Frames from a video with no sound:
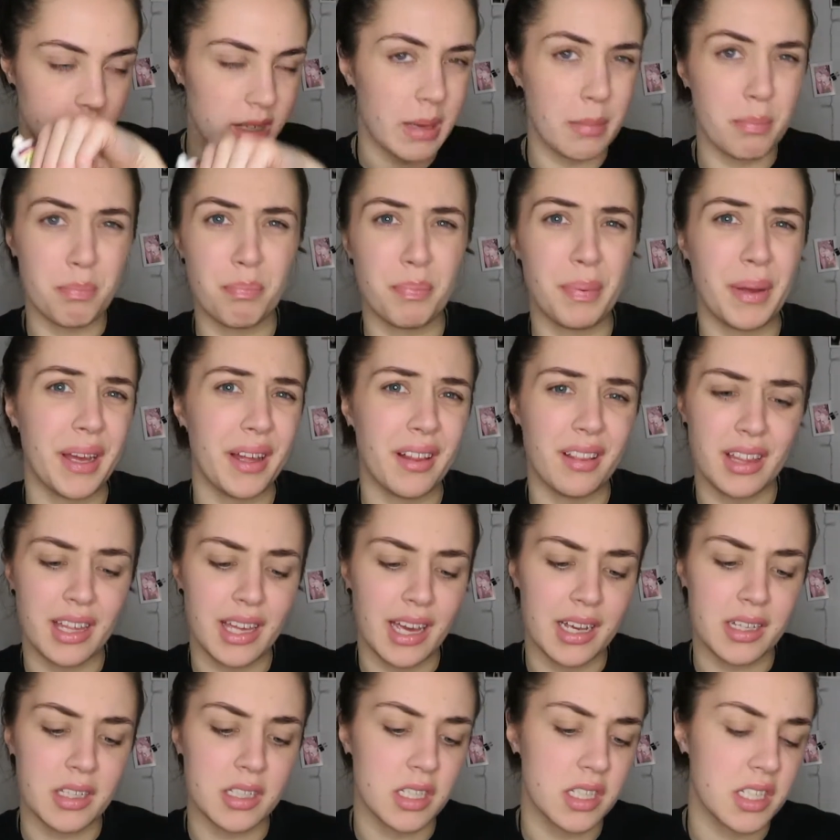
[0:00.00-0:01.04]
It barely
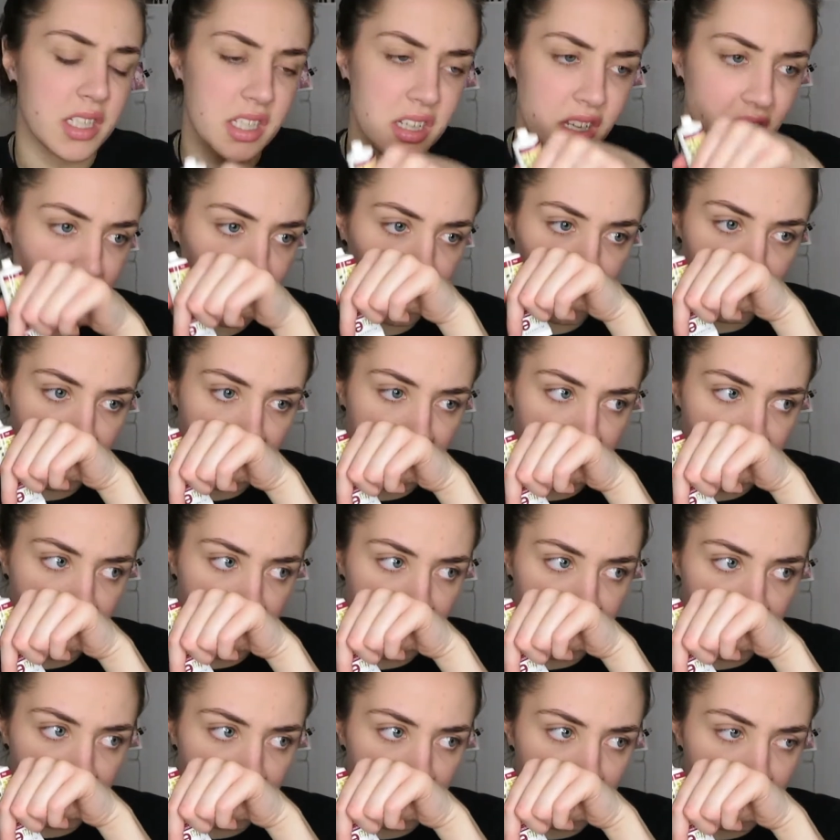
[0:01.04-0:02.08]
has a scent.
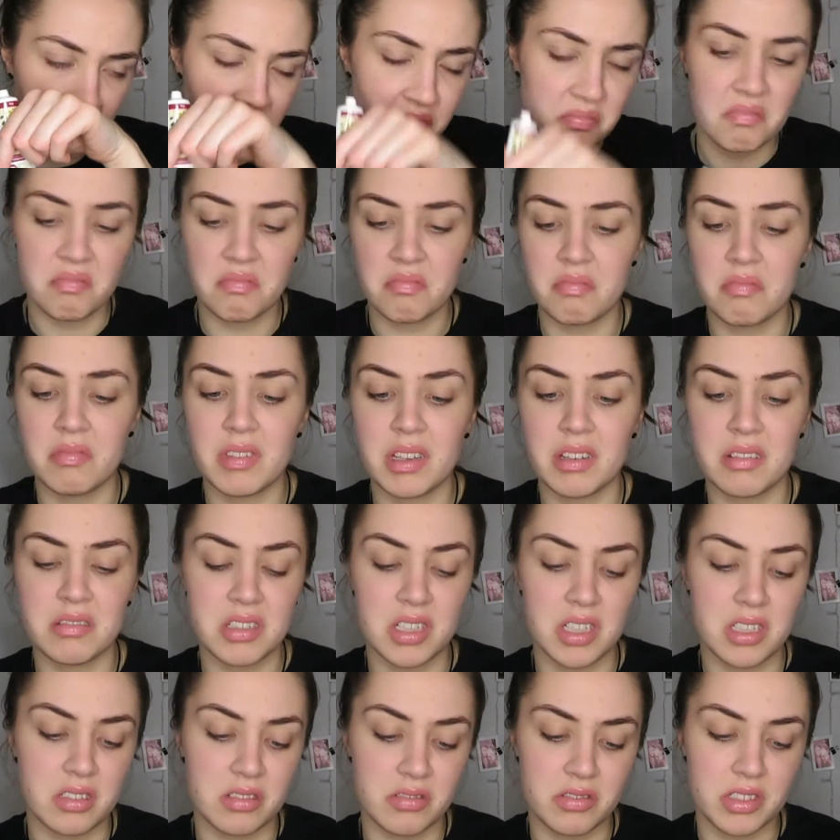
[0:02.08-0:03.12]
It
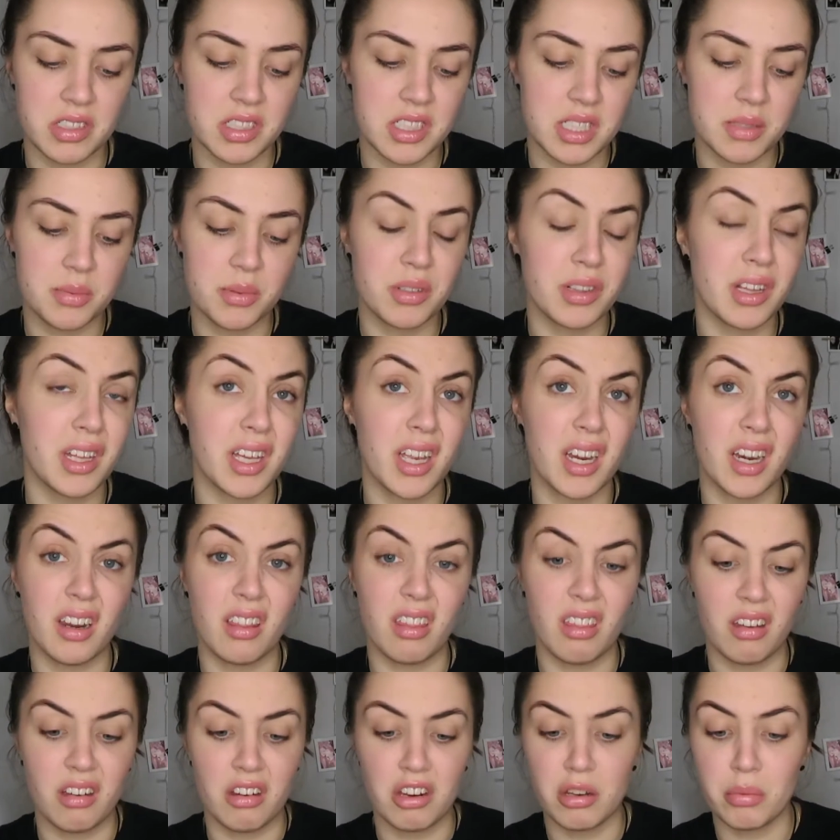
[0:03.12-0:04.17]
doesn't really smell like
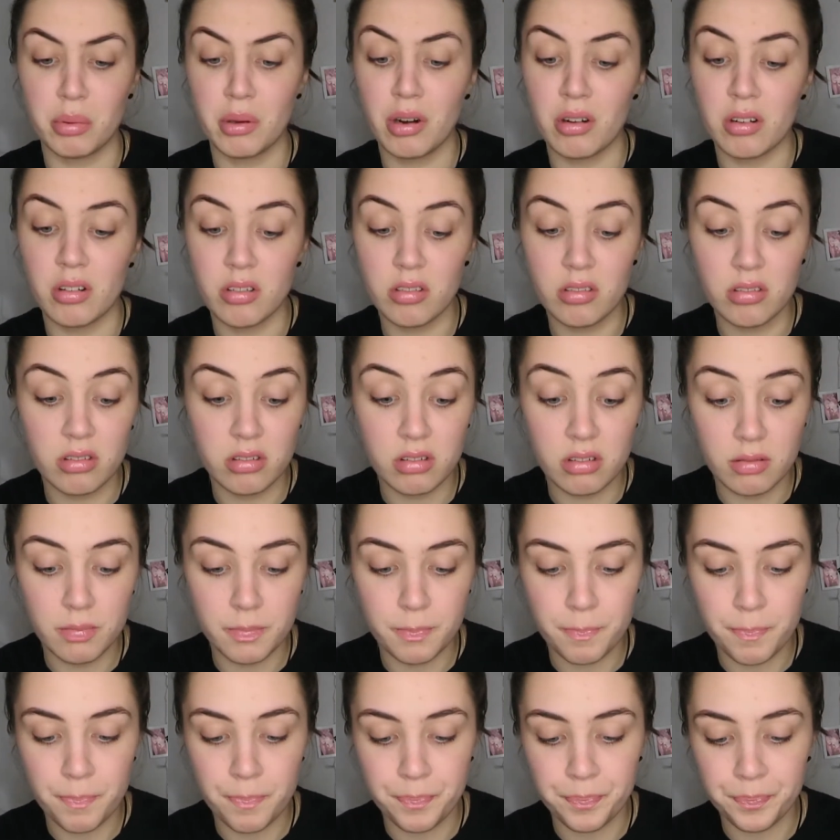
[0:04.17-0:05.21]
anything, to be honest.
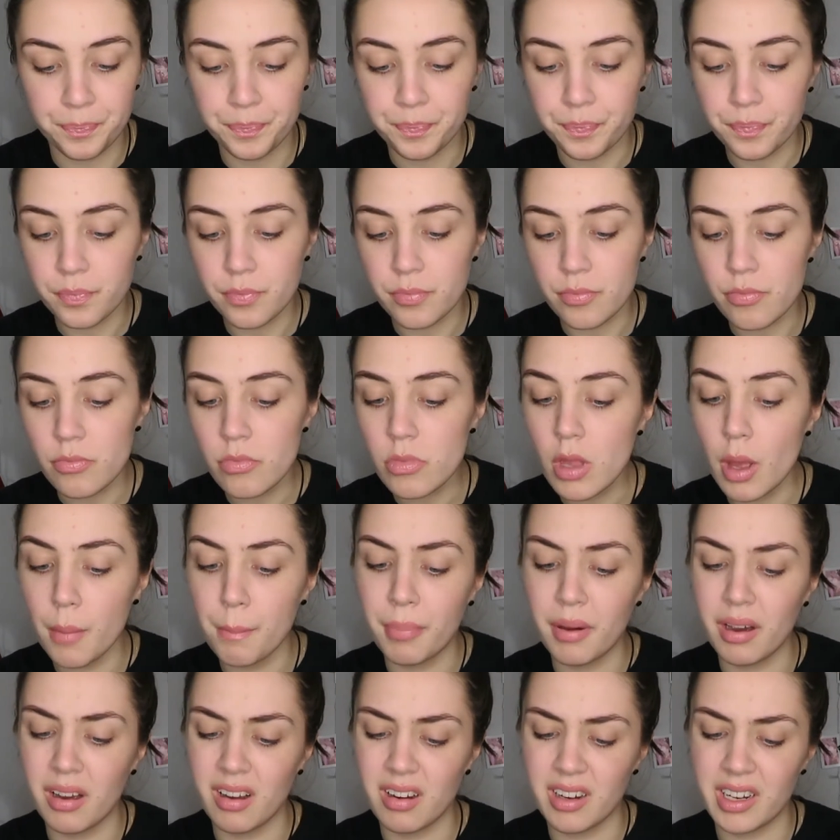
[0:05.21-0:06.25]

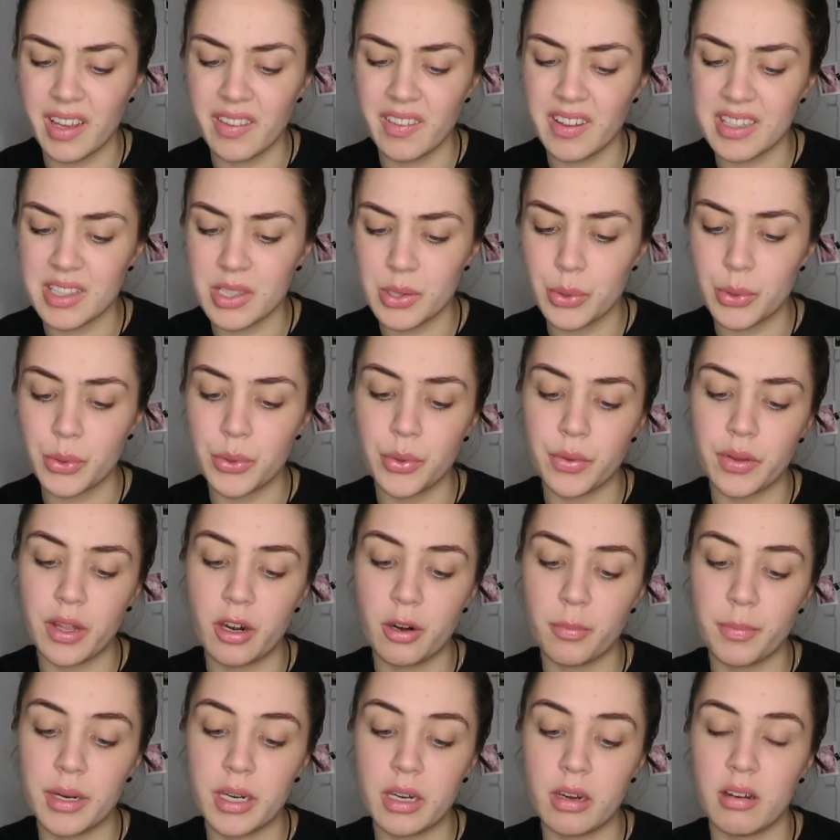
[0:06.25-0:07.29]
But yeah, that's cool.
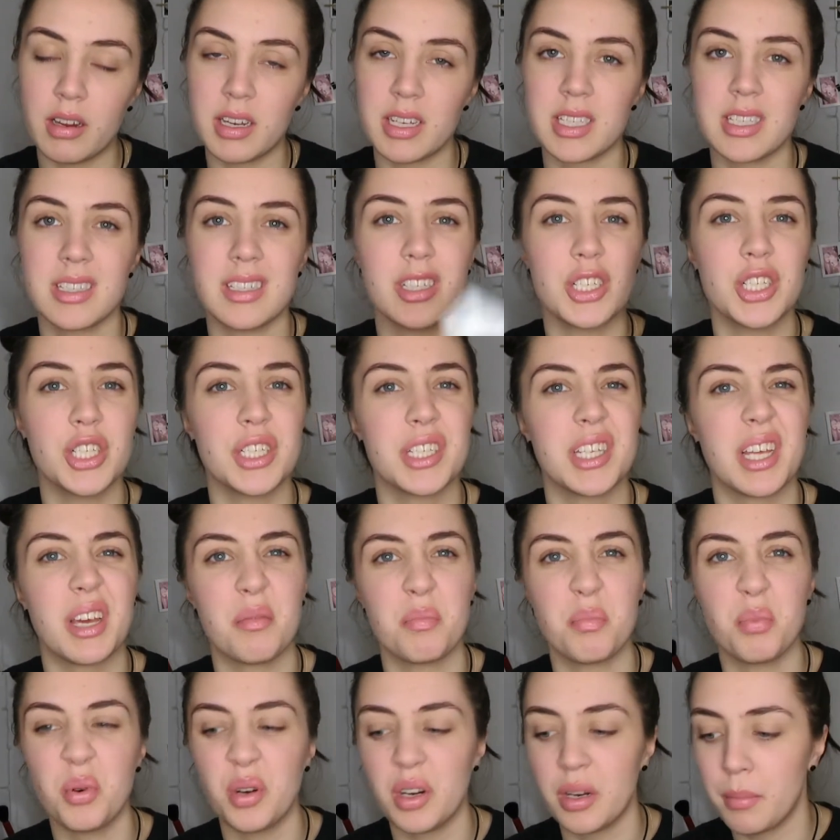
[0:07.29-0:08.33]
That'll be nice to just
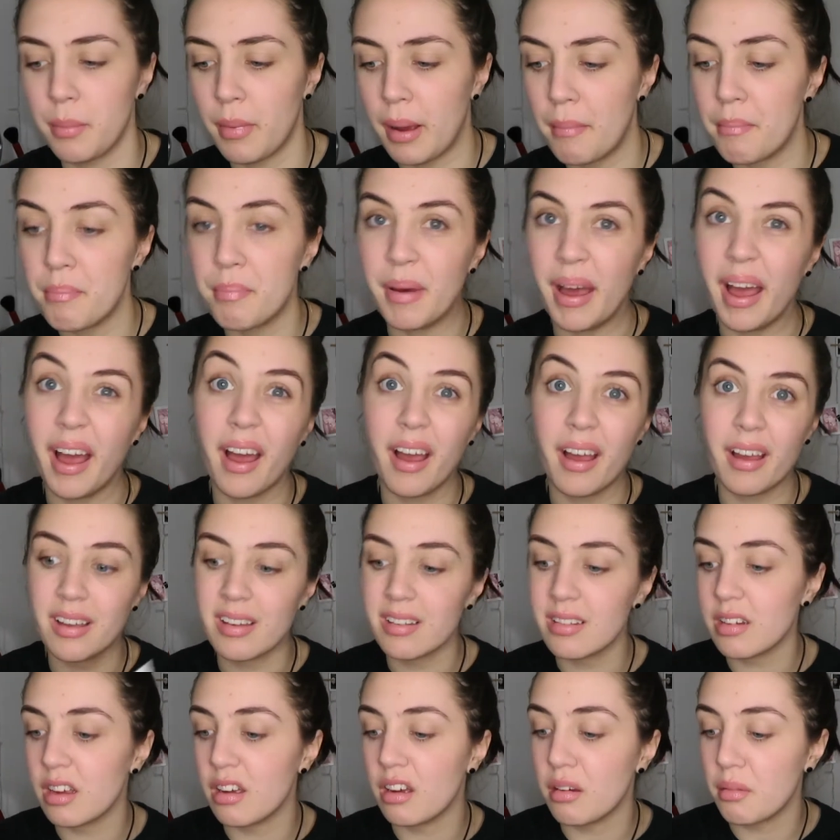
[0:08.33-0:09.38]
like put in my
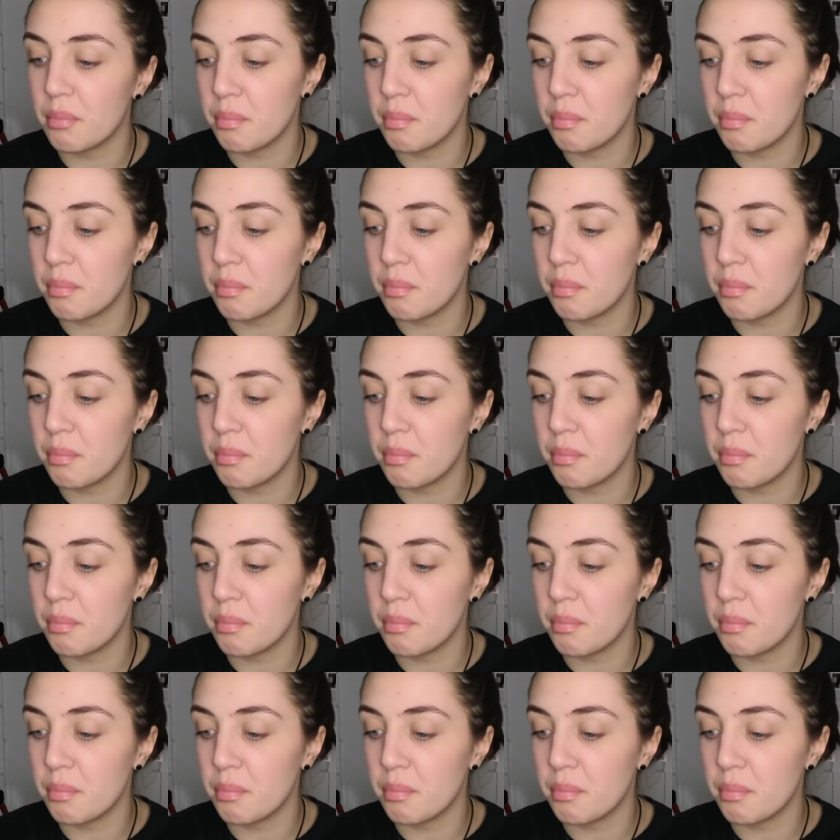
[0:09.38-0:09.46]
bag